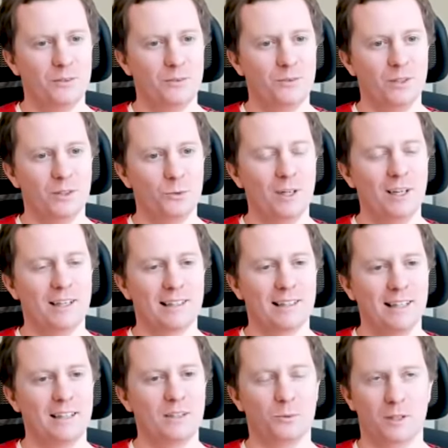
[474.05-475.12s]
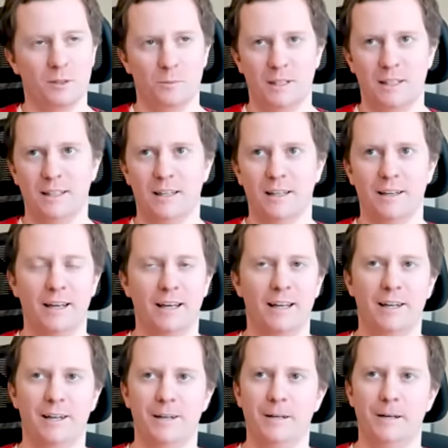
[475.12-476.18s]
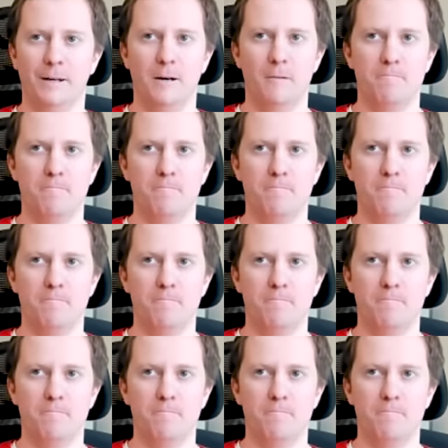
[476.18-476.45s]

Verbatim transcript: it really clicked with me and and uh,